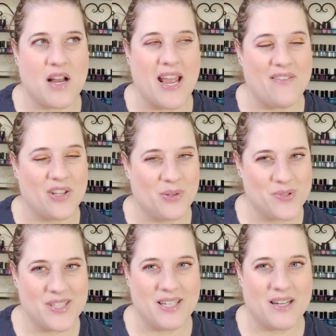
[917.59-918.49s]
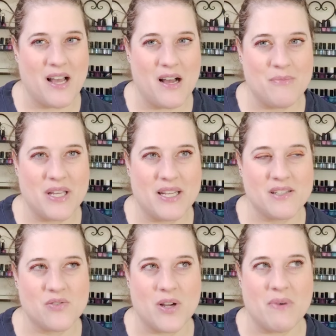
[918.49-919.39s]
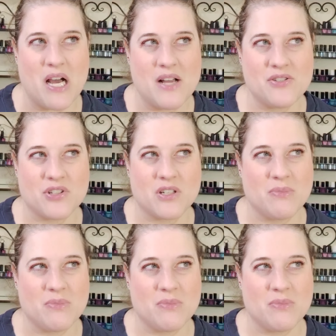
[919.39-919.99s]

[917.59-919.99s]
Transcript: I haven't used it in a hot minute, so I'm not sure,